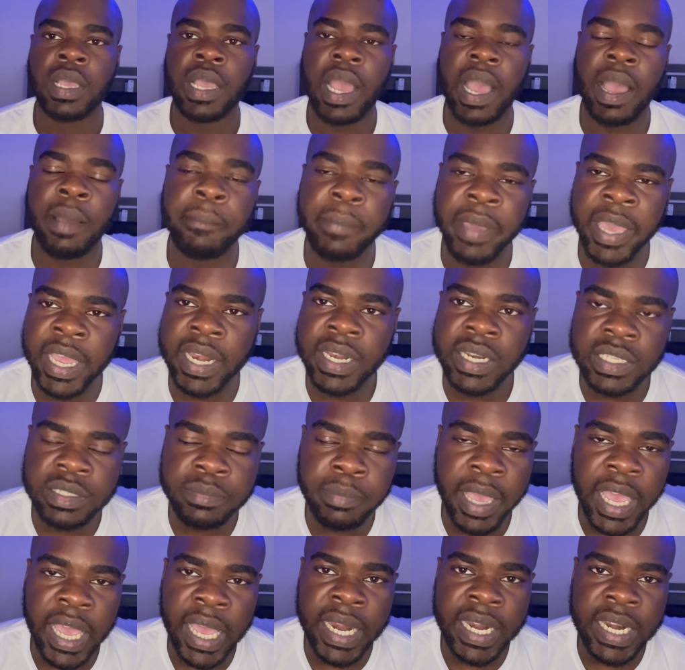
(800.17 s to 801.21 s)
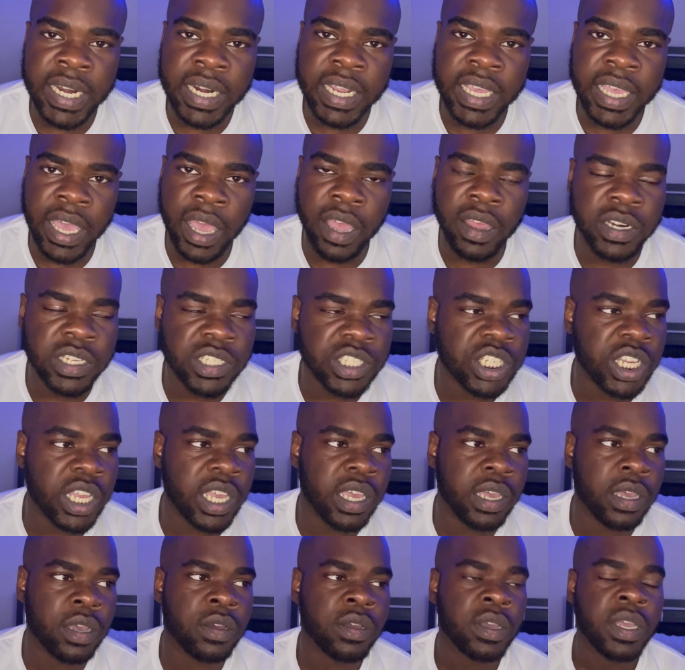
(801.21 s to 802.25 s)
I met this man in the county
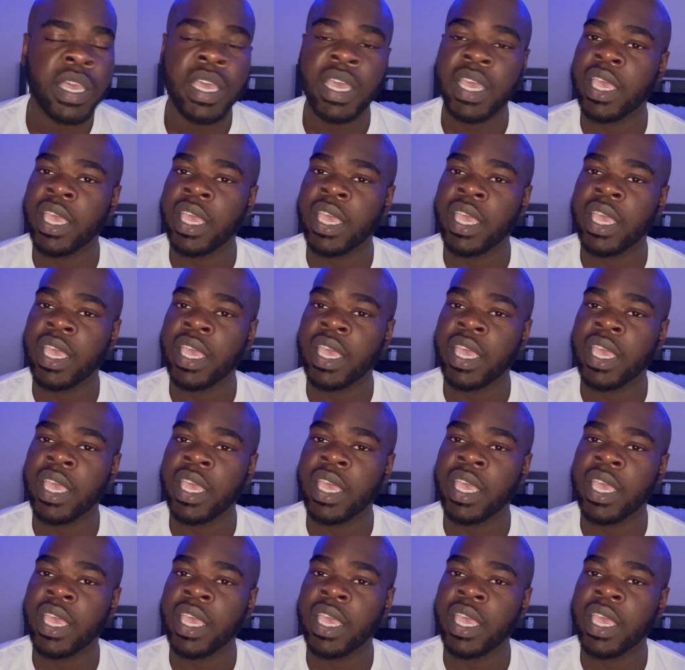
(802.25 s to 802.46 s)
jail.